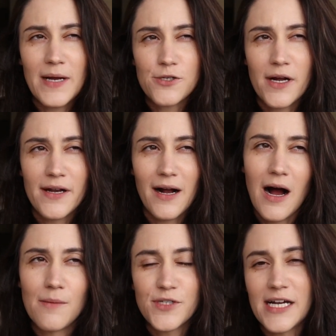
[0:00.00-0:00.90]

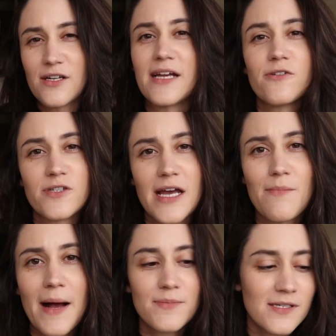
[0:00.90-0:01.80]

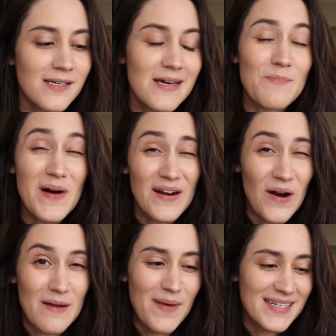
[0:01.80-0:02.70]
patreon.com/lanternslightmaps. But
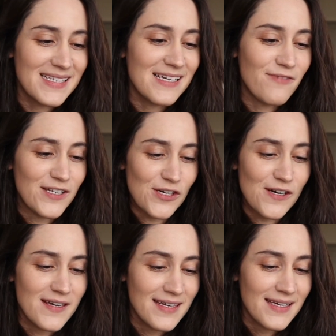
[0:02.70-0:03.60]
all right, back to the adventure.